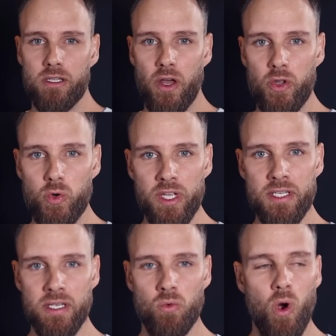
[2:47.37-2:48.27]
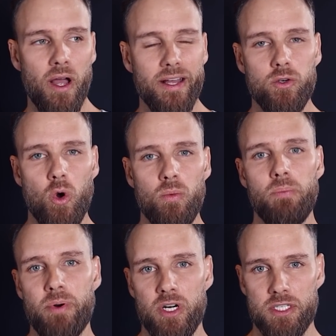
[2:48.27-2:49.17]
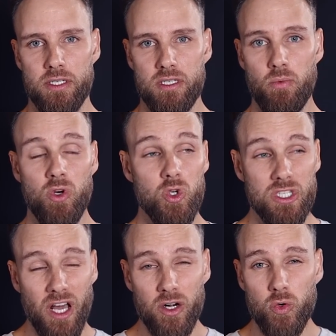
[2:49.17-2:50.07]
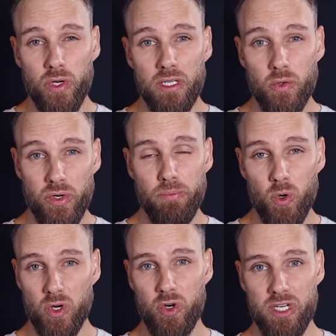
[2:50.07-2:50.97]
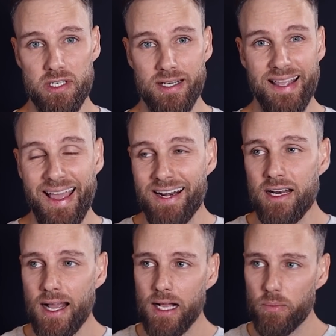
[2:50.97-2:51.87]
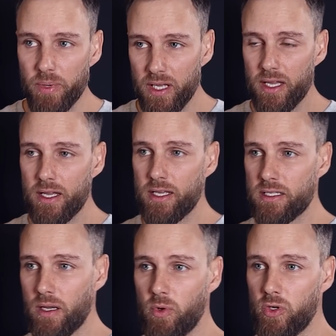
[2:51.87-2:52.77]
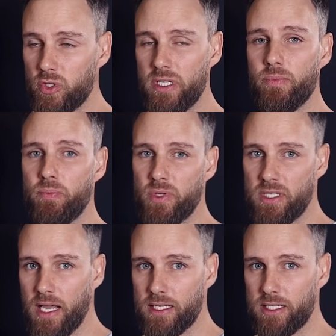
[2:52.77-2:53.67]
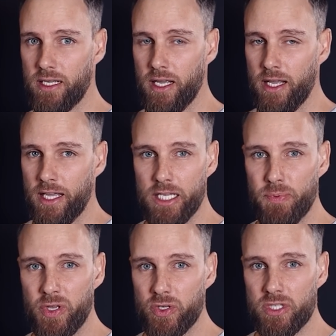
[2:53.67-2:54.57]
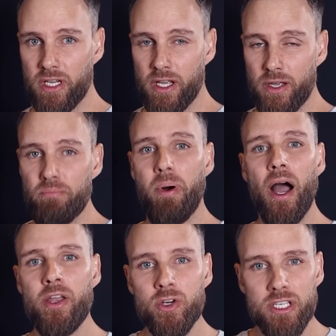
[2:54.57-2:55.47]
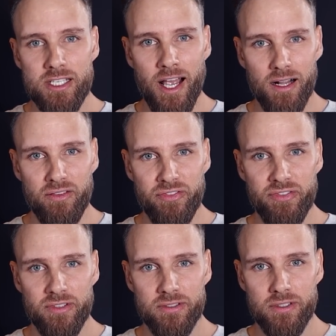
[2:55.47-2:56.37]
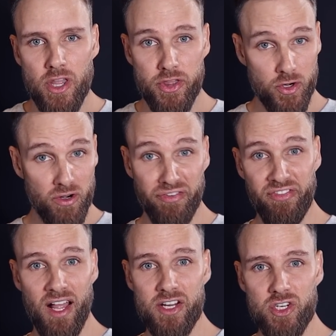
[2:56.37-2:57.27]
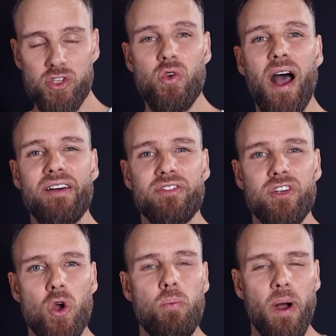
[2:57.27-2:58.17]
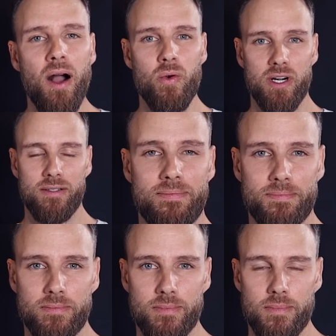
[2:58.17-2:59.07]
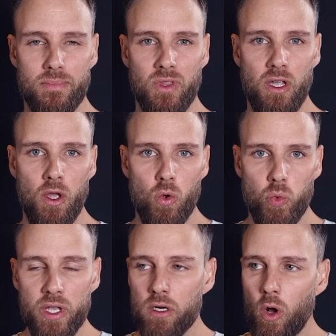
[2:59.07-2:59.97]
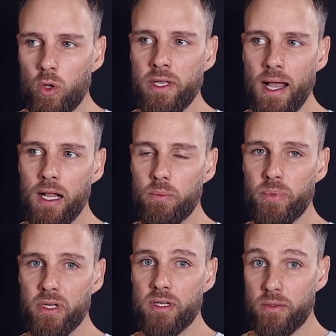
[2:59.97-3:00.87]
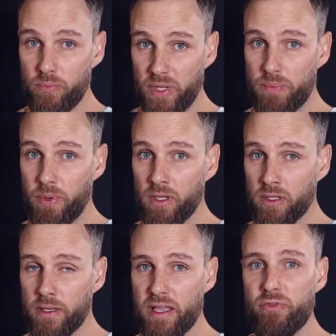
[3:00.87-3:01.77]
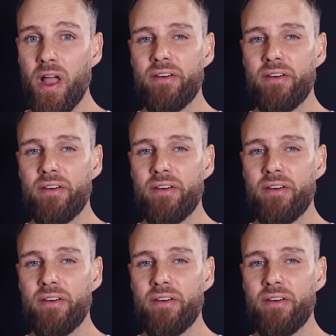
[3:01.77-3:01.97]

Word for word: Now, the reason why a normal person, someone who's not a real reborn Christian, cannot help someone who's demon possessed is because by yourself, through your flesh, you have no power. We can only help people if we